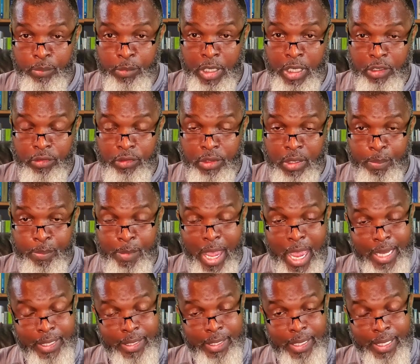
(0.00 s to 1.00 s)
means
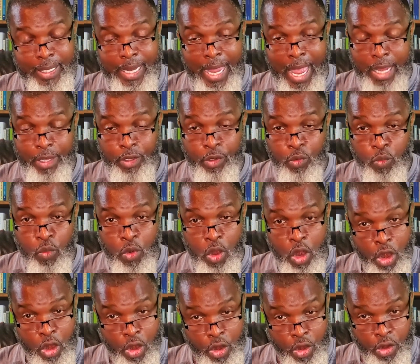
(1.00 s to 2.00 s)
somebody that got the
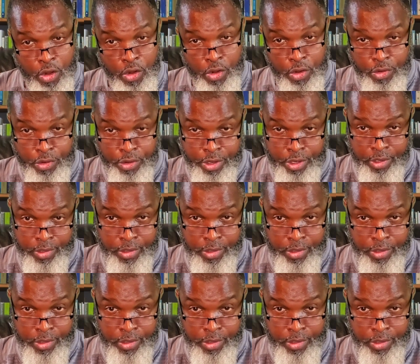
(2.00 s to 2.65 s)
word.